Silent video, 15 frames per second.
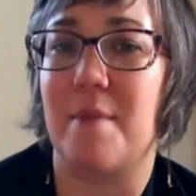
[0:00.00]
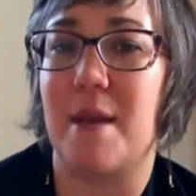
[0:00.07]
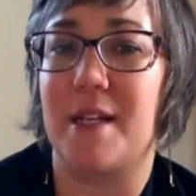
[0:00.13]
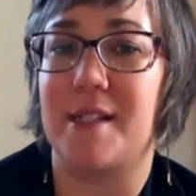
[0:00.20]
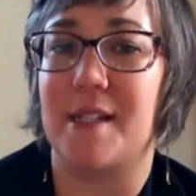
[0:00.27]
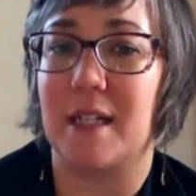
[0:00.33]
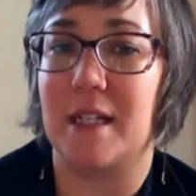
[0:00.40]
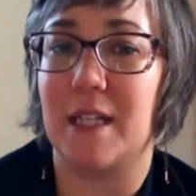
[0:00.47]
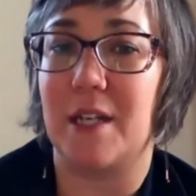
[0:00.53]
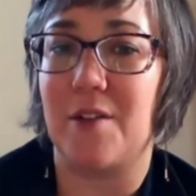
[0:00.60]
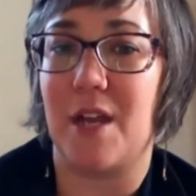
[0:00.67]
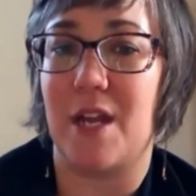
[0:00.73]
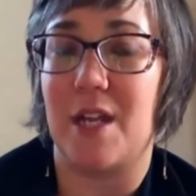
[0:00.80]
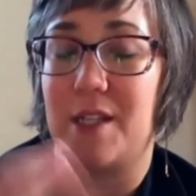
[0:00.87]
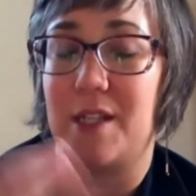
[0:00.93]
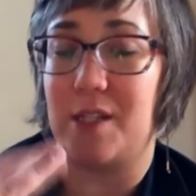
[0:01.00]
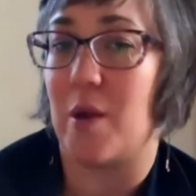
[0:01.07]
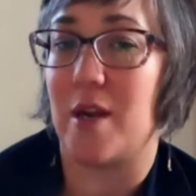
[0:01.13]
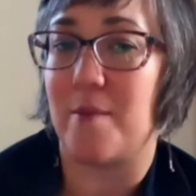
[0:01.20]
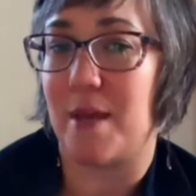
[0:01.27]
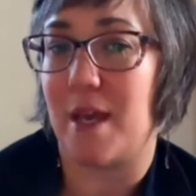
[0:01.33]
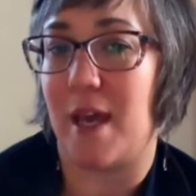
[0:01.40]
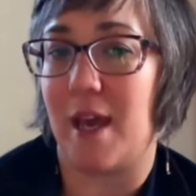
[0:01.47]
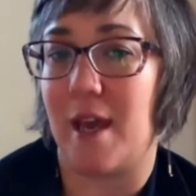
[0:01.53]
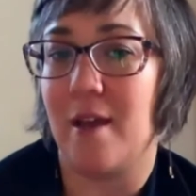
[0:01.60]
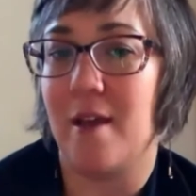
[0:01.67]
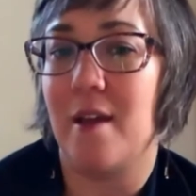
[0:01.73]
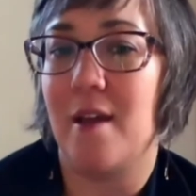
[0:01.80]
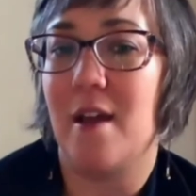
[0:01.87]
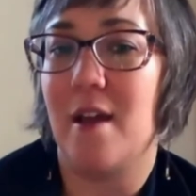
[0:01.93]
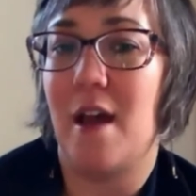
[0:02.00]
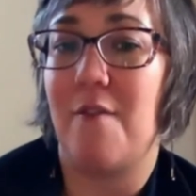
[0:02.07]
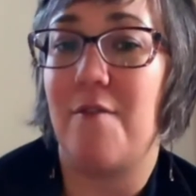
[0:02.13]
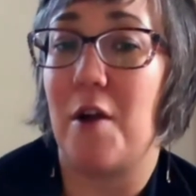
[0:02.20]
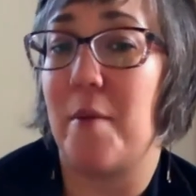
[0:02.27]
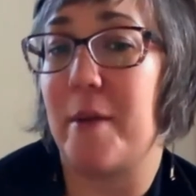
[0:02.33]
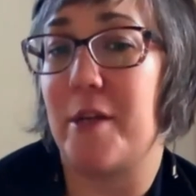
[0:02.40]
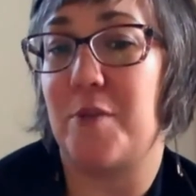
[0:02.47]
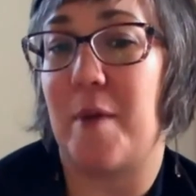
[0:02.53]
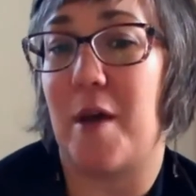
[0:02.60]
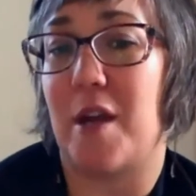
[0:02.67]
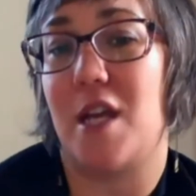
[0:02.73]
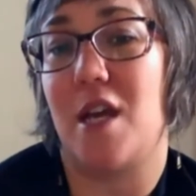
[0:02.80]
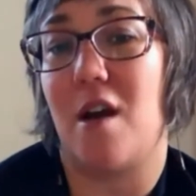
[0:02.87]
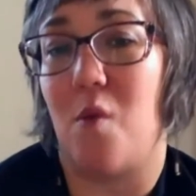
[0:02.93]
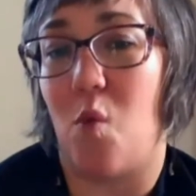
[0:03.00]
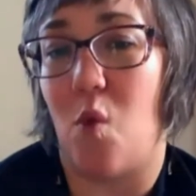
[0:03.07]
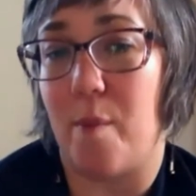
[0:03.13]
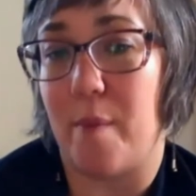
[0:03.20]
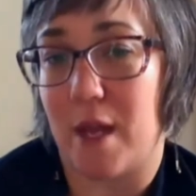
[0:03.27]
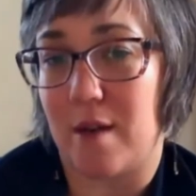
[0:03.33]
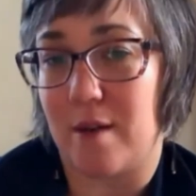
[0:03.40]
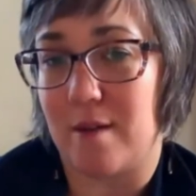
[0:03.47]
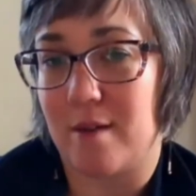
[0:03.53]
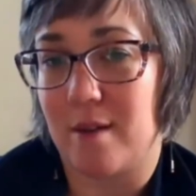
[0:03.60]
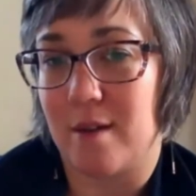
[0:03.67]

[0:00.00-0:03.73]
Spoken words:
makes it clear that it's going to be very much about a young woman,